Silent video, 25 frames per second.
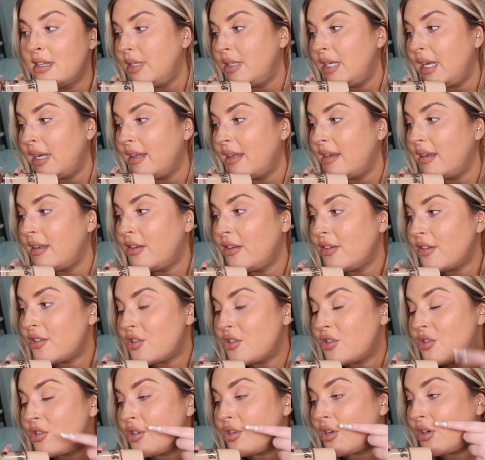But yeah, it looks
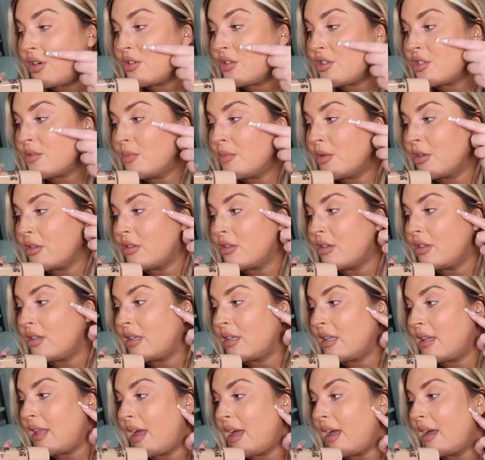so smooth though. Look
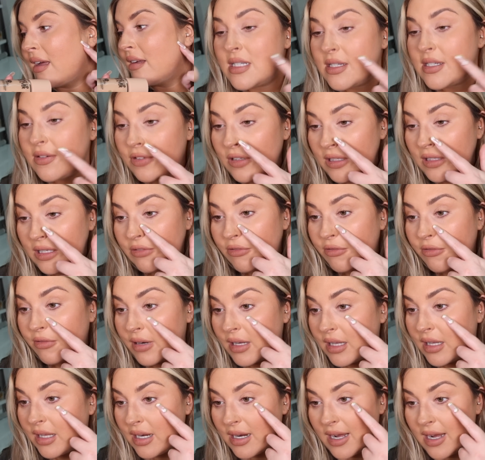at that. Definitely
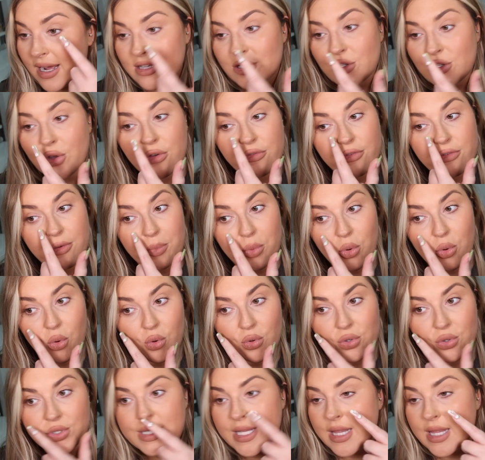really nice over
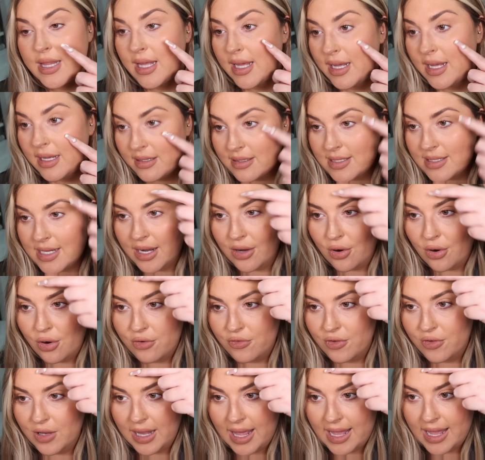pores and things and
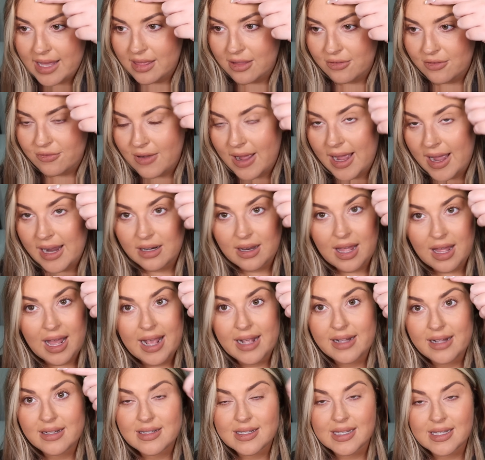over like the fine
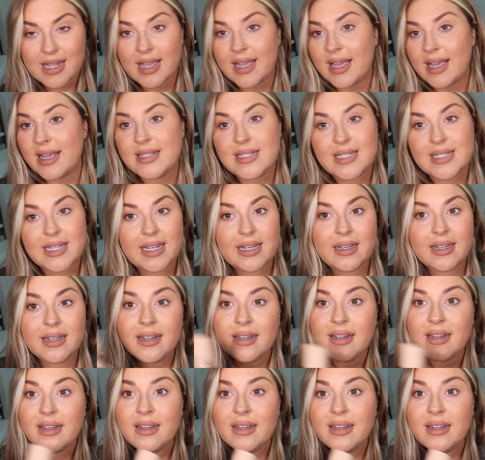lines. Like I said,